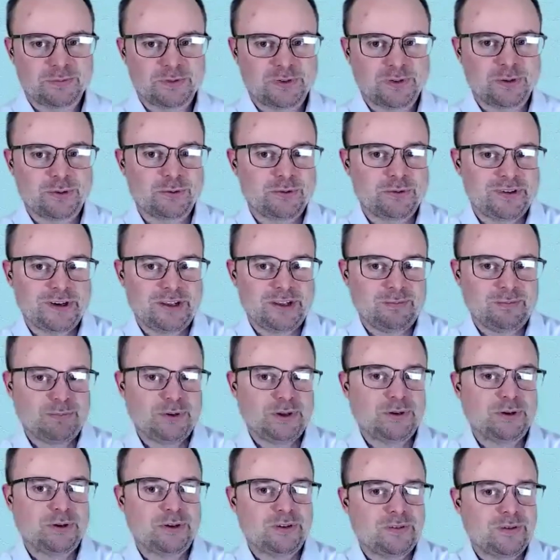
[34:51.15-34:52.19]
So just
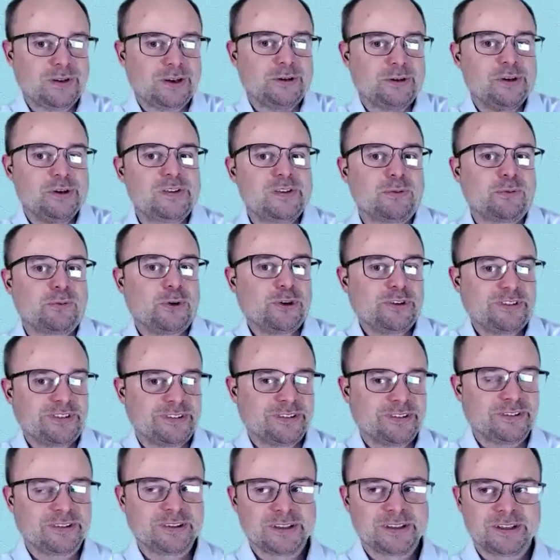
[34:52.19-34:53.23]
because there is a
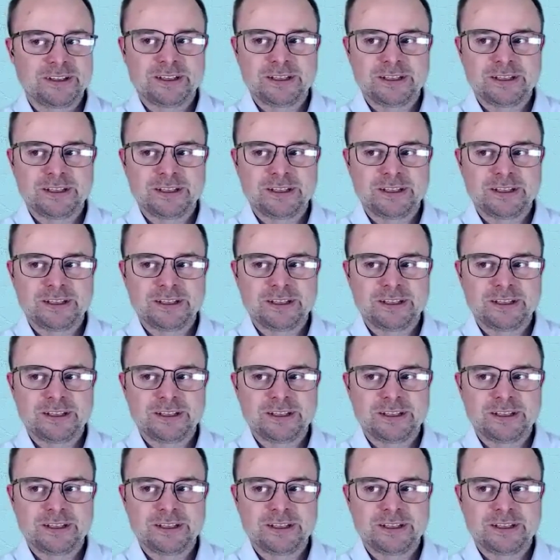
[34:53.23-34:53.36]
version